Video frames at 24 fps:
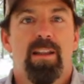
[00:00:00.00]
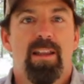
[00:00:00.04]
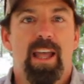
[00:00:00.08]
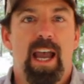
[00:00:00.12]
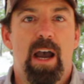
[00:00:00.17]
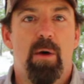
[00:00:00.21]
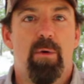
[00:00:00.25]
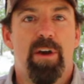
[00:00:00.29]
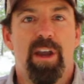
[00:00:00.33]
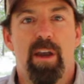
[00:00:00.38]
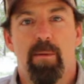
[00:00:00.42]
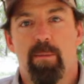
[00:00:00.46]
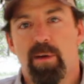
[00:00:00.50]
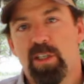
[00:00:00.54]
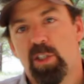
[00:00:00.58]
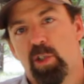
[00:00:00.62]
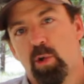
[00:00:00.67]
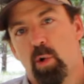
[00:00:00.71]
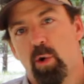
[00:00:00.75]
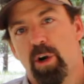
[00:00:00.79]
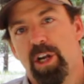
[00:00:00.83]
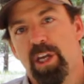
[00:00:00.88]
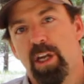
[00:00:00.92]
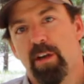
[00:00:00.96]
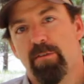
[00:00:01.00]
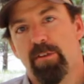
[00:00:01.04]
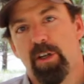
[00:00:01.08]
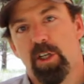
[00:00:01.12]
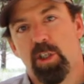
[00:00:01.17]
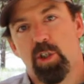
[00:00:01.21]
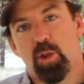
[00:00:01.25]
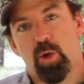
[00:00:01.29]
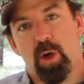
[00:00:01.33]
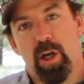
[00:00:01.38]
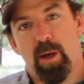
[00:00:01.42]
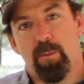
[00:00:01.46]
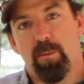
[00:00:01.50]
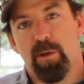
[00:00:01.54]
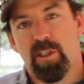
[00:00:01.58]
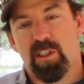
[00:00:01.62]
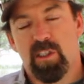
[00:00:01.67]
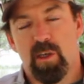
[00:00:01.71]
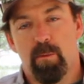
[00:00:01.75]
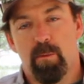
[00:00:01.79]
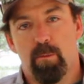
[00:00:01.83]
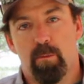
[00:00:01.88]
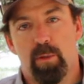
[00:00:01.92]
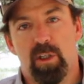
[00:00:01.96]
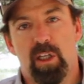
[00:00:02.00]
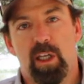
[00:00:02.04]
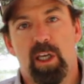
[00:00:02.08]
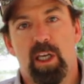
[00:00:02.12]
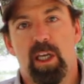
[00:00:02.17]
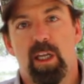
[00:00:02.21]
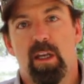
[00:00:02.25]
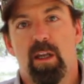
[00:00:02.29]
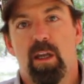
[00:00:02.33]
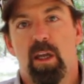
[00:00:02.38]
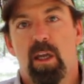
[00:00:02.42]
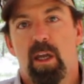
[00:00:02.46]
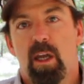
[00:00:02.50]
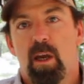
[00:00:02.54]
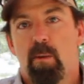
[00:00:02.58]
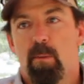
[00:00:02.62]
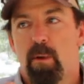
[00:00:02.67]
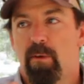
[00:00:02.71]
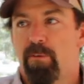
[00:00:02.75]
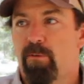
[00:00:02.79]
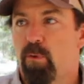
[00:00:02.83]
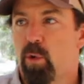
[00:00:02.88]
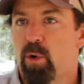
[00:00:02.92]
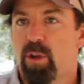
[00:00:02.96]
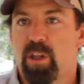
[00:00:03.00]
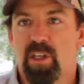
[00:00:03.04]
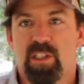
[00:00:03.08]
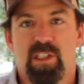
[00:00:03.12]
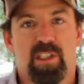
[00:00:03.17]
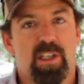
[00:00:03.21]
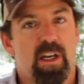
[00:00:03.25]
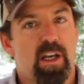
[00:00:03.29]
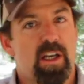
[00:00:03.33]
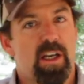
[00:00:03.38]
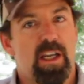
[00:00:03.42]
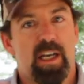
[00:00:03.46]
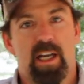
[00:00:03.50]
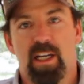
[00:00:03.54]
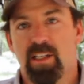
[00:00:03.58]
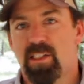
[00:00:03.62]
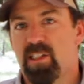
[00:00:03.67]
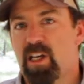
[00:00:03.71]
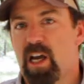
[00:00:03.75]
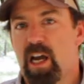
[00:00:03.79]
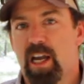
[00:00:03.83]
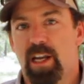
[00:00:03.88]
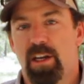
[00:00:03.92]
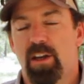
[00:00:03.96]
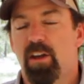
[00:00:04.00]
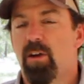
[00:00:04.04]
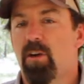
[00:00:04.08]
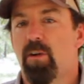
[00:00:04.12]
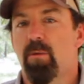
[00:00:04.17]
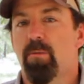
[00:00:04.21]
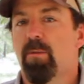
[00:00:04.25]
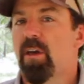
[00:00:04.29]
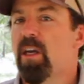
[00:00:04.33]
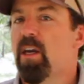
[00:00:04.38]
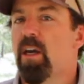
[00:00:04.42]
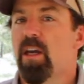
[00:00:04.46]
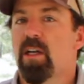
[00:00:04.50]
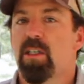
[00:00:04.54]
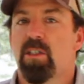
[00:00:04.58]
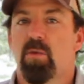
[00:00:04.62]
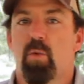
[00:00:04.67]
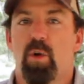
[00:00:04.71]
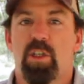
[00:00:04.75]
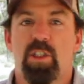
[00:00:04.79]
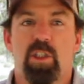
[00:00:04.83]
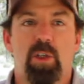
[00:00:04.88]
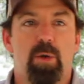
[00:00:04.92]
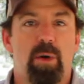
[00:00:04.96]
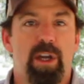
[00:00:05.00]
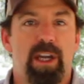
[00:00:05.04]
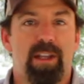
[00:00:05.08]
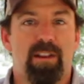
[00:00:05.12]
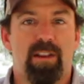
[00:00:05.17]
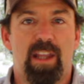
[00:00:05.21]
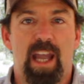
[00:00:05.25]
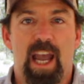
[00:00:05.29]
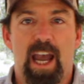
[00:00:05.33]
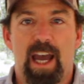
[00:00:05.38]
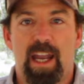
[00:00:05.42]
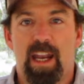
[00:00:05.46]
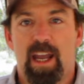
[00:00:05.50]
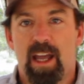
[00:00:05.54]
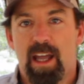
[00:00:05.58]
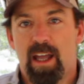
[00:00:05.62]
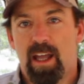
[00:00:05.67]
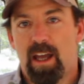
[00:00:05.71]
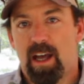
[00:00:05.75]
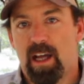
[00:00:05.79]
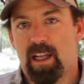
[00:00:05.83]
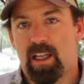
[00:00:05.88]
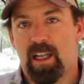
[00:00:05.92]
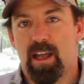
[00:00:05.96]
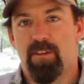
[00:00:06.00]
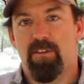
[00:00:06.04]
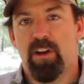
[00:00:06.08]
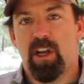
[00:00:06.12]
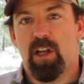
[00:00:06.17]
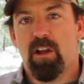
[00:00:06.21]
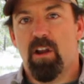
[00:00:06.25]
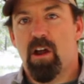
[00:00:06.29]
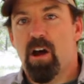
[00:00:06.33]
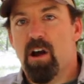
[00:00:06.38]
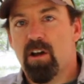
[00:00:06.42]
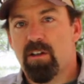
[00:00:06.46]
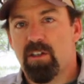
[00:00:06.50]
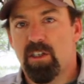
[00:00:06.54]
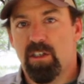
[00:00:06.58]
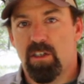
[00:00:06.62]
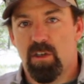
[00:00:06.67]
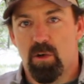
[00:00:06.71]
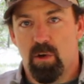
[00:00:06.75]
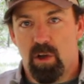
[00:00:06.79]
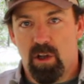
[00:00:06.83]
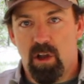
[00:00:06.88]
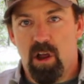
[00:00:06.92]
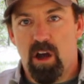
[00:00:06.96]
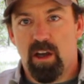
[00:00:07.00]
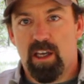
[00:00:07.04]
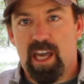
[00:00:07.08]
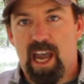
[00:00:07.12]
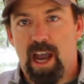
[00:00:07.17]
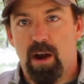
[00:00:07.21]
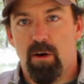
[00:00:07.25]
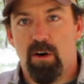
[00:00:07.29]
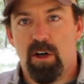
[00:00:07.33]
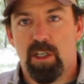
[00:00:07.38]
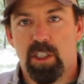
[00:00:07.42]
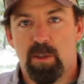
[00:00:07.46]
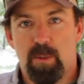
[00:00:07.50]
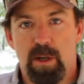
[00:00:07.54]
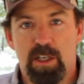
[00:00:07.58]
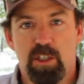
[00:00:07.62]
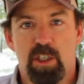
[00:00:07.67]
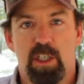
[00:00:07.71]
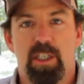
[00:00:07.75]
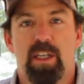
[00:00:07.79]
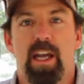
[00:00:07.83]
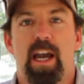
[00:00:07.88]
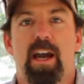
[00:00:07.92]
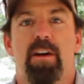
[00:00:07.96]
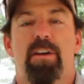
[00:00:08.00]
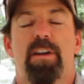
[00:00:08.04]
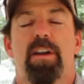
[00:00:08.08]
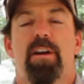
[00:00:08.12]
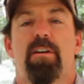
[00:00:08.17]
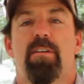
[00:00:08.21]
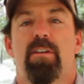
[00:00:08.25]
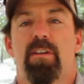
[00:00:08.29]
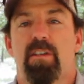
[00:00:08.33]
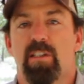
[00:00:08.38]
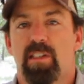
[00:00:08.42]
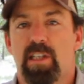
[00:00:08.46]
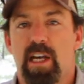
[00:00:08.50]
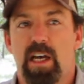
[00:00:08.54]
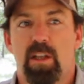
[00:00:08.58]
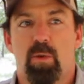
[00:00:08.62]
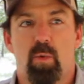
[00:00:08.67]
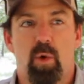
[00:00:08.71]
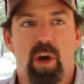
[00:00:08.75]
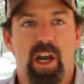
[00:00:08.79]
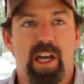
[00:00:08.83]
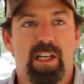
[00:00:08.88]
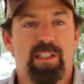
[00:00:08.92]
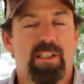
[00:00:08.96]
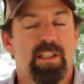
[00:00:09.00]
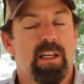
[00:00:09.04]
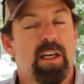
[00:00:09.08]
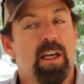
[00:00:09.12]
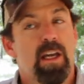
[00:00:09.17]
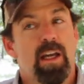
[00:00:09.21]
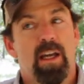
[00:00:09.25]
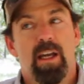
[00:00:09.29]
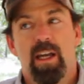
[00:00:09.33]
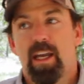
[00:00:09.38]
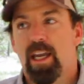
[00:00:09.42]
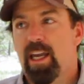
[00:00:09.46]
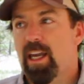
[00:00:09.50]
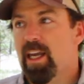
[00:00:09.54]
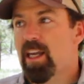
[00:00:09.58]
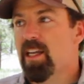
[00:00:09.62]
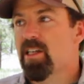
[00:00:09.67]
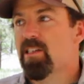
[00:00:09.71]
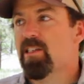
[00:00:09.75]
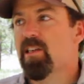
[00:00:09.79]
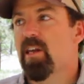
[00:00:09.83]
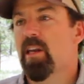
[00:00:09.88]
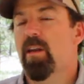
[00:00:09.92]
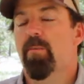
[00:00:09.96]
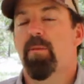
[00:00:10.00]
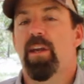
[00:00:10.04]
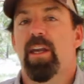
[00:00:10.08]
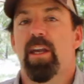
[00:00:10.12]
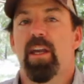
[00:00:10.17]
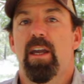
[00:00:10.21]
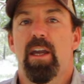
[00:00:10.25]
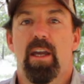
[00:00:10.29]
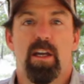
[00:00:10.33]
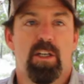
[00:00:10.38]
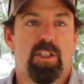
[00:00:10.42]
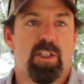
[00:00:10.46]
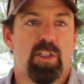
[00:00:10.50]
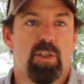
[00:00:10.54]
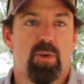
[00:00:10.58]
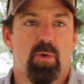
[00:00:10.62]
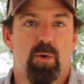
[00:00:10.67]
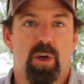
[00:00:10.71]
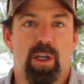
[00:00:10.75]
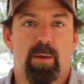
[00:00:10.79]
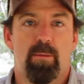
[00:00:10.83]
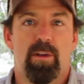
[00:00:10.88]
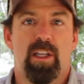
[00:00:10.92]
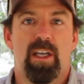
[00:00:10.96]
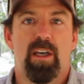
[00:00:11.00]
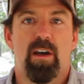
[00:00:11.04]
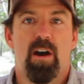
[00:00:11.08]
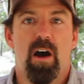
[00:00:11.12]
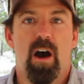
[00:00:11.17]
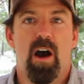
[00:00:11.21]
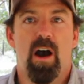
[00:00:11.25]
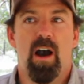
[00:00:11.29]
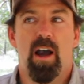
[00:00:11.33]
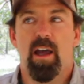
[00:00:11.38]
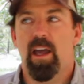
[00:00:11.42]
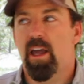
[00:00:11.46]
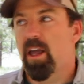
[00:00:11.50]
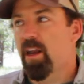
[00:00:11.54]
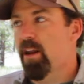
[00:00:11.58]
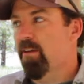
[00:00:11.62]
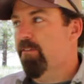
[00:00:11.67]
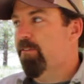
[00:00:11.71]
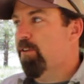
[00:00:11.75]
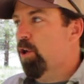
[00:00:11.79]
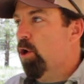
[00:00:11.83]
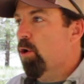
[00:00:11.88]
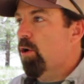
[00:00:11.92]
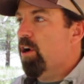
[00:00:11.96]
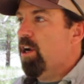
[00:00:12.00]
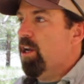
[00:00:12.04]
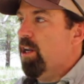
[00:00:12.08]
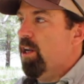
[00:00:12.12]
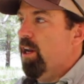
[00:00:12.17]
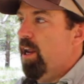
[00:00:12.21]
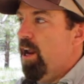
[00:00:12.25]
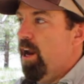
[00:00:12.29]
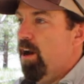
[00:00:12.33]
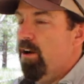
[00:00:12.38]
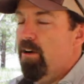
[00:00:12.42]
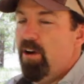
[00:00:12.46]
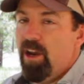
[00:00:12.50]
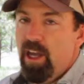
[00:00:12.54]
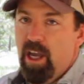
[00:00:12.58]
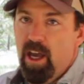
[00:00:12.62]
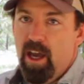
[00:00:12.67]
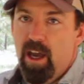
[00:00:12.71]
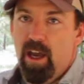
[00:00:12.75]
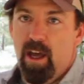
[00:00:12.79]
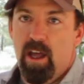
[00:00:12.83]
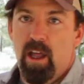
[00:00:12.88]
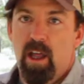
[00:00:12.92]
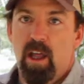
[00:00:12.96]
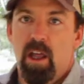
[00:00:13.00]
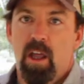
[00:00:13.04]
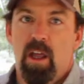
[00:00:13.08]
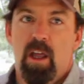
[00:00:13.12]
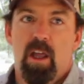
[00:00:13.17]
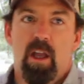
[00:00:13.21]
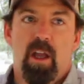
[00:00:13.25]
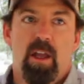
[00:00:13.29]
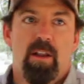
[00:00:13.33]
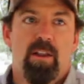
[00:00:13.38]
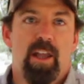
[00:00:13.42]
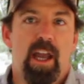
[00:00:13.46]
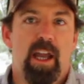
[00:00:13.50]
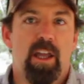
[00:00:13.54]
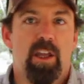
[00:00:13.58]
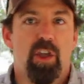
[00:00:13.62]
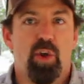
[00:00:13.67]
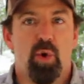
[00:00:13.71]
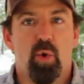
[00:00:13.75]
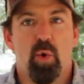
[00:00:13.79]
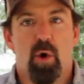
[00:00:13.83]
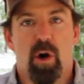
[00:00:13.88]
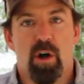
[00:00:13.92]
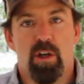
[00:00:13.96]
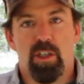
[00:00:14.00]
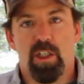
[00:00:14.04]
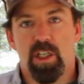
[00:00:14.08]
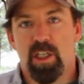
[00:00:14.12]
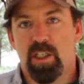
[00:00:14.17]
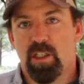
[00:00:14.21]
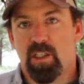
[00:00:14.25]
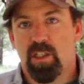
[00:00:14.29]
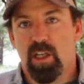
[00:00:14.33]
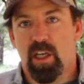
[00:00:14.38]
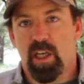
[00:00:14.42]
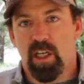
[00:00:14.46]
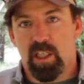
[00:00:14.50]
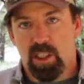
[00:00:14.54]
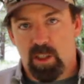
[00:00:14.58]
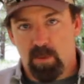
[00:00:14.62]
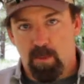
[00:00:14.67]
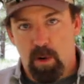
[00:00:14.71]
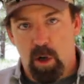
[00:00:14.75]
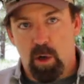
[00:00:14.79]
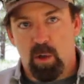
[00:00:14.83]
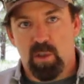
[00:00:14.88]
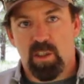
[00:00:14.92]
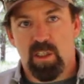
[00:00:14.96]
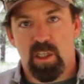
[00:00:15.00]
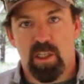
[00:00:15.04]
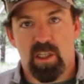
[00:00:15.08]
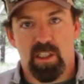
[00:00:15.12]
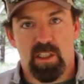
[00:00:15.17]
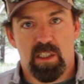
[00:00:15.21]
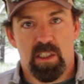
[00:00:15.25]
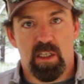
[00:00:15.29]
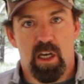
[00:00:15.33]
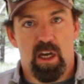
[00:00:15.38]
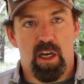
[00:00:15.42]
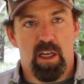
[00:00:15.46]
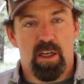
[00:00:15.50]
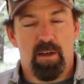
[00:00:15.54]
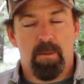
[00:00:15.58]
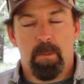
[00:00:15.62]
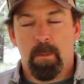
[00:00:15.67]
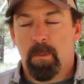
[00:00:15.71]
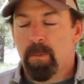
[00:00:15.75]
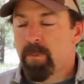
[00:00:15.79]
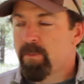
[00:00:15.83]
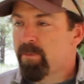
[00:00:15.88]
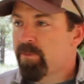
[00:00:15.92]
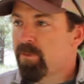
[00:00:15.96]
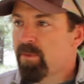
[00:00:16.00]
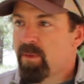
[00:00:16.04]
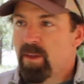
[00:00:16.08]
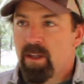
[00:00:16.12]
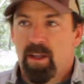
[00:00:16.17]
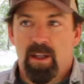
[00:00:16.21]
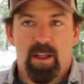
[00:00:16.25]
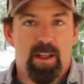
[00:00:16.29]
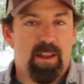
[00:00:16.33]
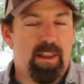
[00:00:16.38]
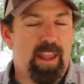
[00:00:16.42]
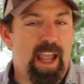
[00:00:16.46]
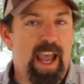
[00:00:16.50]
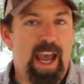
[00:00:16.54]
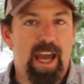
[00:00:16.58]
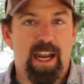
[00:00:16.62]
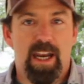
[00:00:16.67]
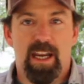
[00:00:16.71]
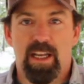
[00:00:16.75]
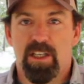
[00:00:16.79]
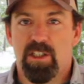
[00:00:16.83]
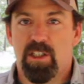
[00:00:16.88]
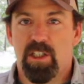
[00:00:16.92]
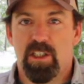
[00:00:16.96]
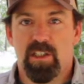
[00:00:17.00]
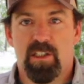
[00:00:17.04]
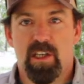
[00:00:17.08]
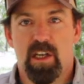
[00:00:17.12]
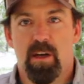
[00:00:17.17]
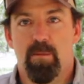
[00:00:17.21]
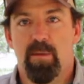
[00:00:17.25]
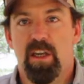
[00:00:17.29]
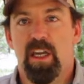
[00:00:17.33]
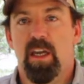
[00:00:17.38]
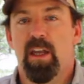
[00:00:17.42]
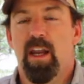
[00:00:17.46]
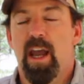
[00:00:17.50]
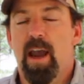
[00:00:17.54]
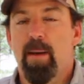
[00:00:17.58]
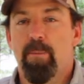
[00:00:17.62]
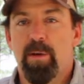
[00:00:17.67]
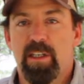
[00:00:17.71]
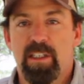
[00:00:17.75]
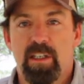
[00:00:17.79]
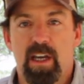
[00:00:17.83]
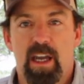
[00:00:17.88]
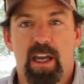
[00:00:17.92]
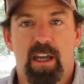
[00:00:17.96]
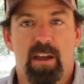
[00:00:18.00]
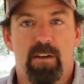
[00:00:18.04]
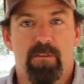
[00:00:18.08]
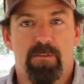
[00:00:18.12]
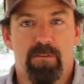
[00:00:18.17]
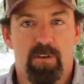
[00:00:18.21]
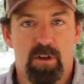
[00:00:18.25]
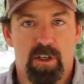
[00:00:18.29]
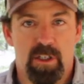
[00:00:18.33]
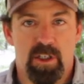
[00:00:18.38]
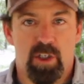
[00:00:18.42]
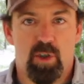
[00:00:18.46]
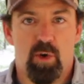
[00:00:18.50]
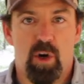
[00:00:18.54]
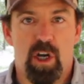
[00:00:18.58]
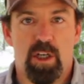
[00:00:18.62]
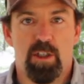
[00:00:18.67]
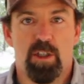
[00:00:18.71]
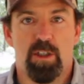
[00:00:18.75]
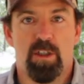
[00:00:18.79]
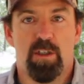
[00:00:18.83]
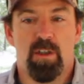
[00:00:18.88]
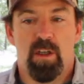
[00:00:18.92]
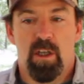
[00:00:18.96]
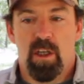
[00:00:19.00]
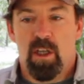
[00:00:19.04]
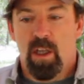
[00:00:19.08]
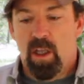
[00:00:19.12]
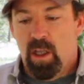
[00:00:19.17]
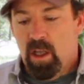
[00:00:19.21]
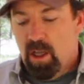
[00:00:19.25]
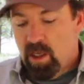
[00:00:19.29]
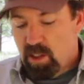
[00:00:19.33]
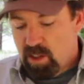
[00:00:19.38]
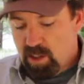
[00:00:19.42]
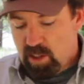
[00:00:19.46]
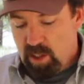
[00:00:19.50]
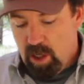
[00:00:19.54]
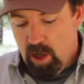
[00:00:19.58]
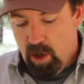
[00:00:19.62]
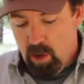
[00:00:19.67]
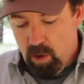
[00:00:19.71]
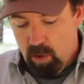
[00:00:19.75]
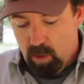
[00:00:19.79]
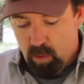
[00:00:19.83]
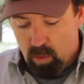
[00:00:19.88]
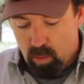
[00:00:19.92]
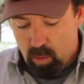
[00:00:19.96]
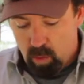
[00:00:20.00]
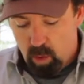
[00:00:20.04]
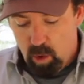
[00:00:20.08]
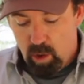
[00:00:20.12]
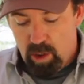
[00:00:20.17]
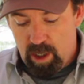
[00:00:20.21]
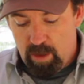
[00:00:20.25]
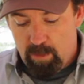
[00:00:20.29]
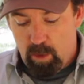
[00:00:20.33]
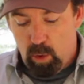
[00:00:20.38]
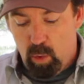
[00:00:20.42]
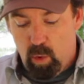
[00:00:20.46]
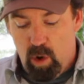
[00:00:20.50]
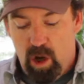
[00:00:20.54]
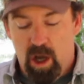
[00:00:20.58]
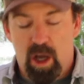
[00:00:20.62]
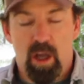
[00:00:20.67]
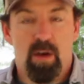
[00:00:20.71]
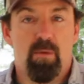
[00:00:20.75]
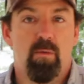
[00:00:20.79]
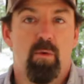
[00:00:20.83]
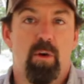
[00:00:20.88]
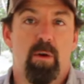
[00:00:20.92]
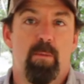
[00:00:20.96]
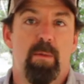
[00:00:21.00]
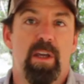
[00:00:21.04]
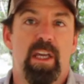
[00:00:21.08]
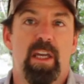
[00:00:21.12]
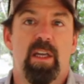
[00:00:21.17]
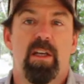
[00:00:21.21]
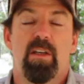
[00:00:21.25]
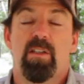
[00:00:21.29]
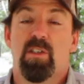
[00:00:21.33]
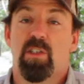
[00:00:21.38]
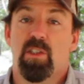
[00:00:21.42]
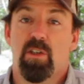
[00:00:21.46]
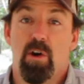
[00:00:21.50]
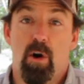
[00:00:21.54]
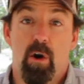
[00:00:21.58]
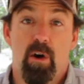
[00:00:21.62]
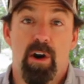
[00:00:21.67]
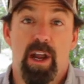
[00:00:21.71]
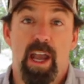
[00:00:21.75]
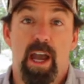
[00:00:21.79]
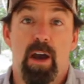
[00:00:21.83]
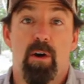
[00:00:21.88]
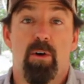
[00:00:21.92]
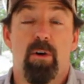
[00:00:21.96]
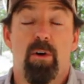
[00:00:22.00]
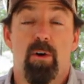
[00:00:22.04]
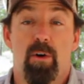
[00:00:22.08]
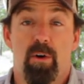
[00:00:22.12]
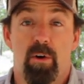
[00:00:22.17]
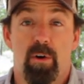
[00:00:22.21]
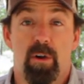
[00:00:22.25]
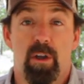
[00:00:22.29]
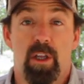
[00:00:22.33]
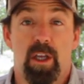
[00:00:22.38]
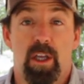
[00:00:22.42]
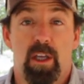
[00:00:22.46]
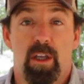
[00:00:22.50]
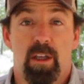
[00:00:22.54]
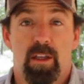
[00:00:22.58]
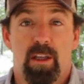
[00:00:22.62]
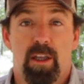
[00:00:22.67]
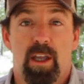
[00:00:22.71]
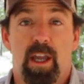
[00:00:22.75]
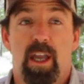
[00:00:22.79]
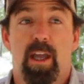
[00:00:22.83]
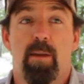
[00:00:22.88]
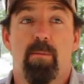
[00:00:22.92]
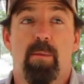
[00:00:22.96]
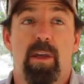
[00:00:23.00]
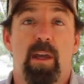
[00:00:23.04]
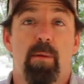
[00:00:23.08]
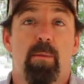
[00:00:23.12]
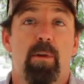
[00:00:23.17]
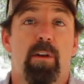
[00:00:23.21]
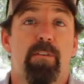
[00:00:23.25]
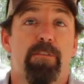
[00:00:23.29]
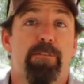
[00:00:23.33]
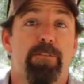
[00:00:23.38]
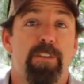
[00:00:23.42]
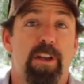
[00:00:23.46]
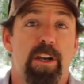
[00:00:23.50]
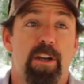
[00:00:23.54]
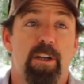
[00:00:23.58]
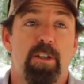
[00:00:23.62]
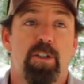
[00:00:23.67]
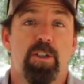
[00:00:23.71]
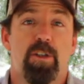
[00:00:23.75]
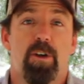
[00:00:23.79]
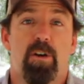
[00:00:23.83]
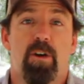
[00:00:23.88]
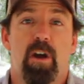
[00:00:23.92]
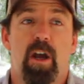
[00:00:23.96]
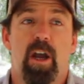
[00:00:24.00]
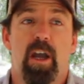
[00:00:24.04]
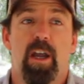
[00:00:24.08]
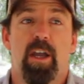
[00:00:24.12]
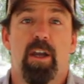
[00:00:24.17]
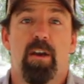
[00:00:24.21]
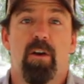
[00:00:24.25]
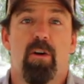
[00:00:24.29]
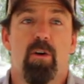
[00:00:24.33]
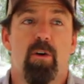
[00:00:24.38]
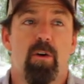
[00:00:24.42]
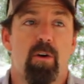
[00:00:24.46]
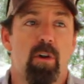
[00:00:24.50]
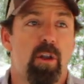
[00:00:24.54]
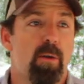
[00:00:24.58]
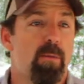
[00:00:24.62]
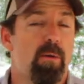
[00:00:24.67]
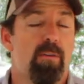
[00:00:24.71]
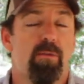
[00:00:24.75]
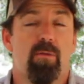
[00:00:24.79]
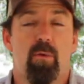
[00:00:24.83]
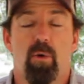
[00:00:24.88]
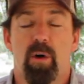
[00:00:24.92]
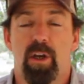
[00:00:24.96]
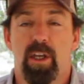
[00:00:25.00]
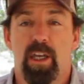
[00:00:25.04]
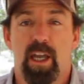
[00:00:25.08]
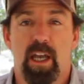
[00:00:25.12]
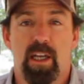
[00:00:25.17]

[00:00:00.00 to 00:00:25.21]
That way a majority of your trip is complete before the sun hits high noon, because once you hit that eleven o'clock to two o'clock hour, especially down here in the Southwest, it is going to be extremely hot. And if you're in an area that you are just exposed to the sun, that is just going to be an appetite for destruction. So rule number one would be start out early and be able to finish your hike early before it